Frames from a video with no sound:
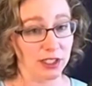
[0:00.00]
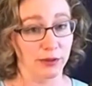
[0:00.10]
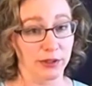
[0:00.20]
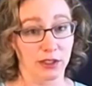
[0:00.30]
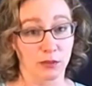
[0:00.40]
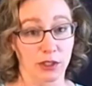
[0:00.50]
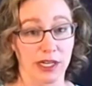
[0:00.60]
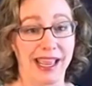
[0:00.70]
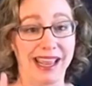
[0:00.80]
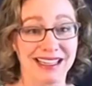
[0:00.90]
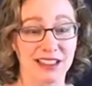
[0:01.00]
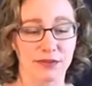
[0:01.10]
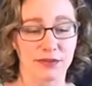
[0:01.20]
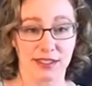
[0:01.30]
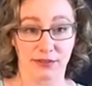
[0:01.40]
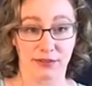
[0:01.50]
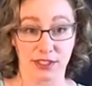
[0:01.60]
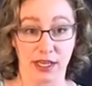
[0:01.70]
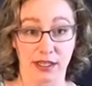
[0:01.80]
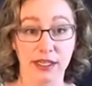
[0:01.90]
going on at work, and vice versa.